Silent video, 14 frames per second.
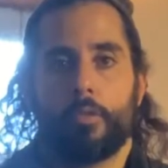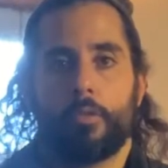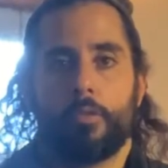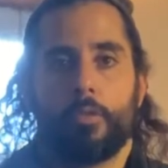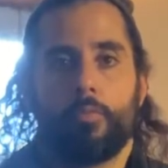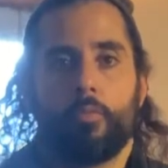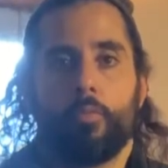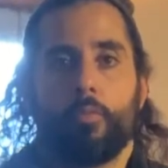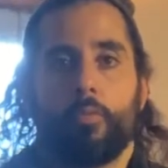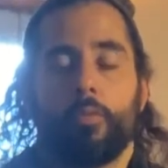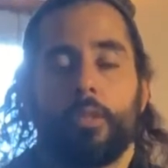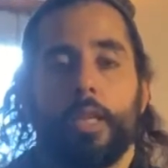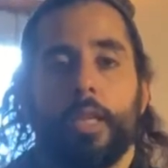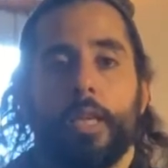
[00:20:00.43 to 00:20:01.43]
so that we're
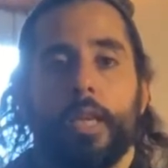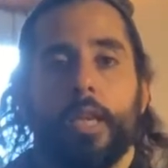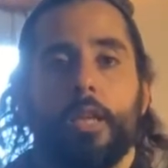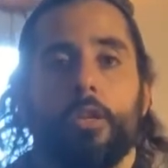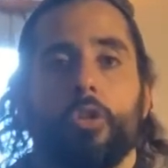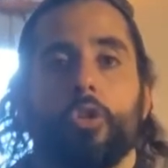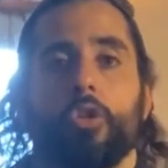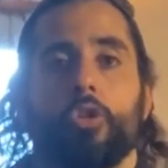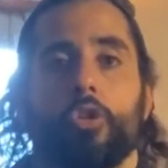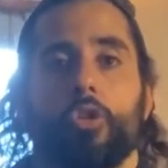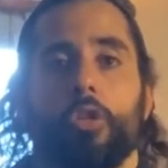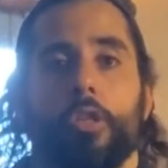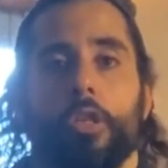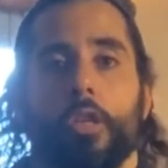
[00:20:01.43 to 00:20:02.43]
rotating
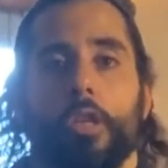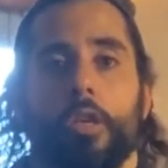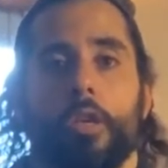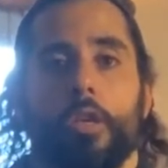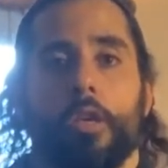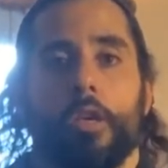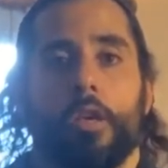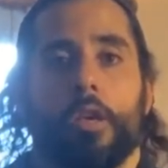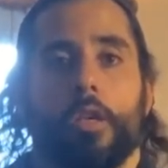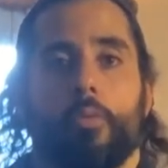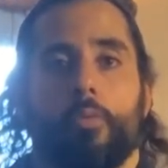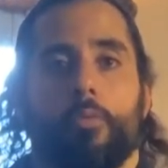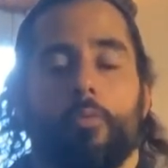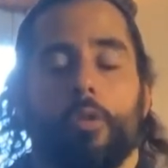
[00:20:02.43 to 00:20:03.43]
internally as
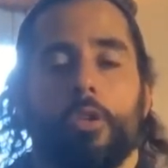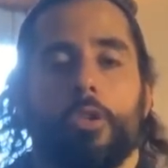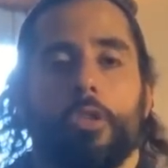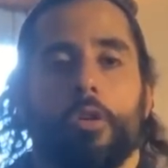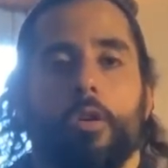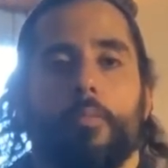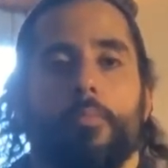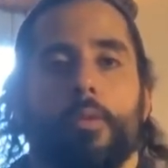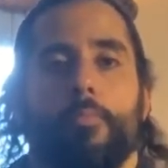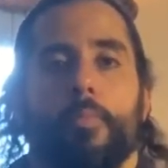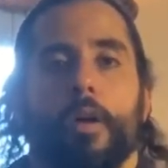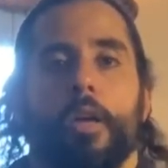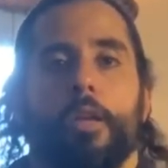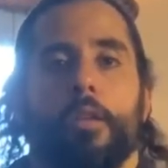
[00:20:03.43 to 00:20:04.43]
we reach the arms up
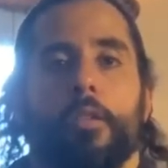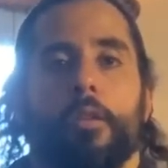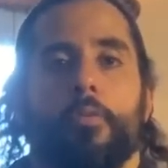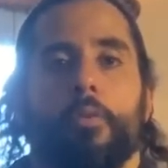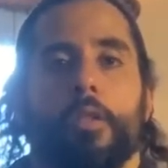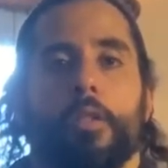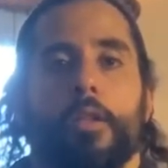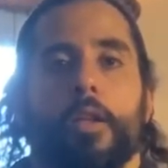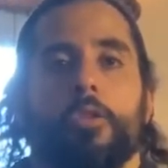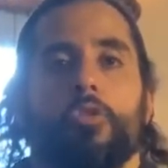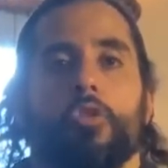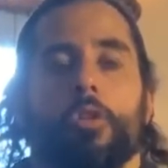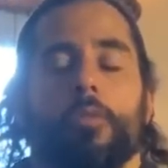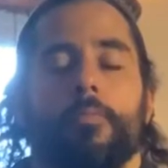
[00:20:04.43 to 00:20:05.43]
behind us into extension.